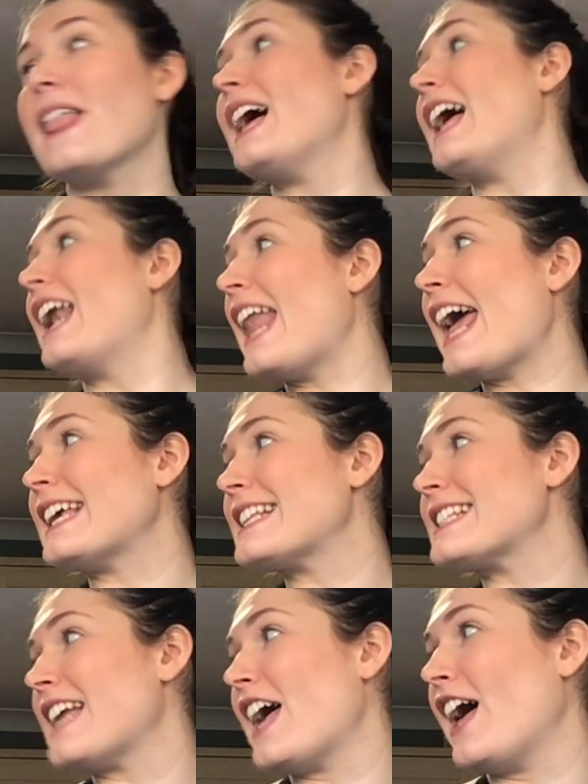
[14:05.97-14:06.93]

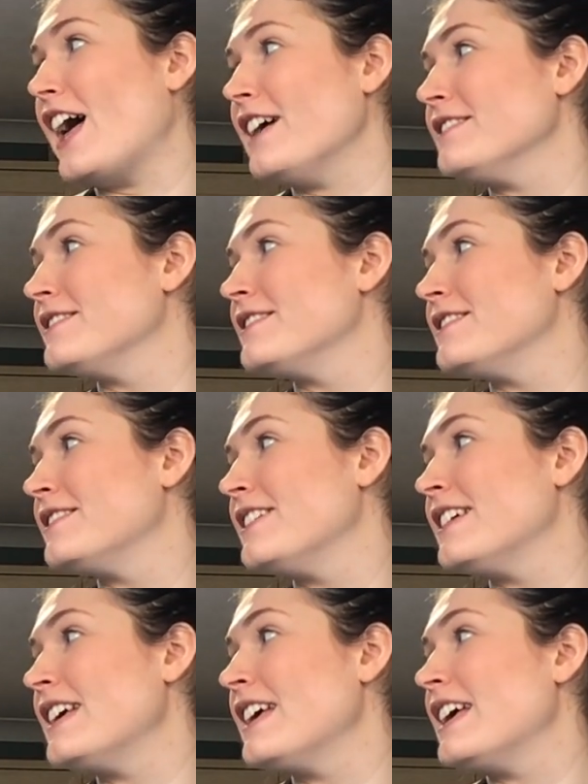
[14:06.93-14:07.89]
Alexa,
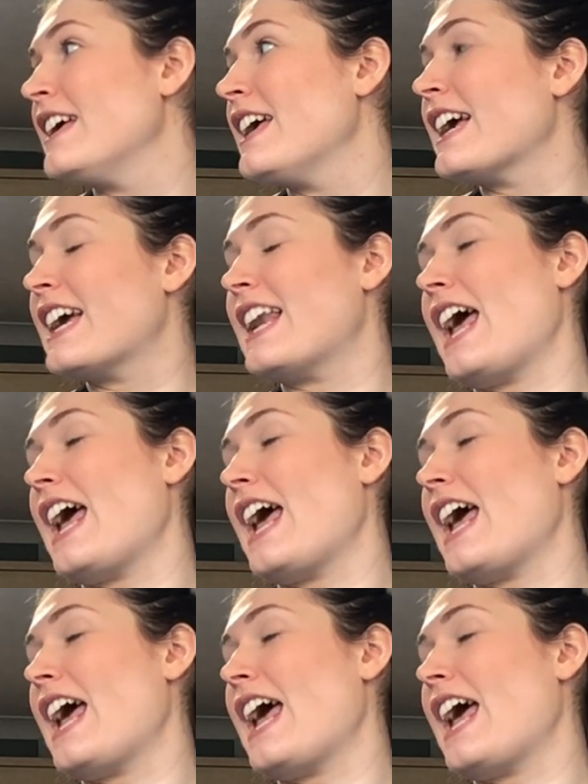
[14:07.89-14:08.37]
can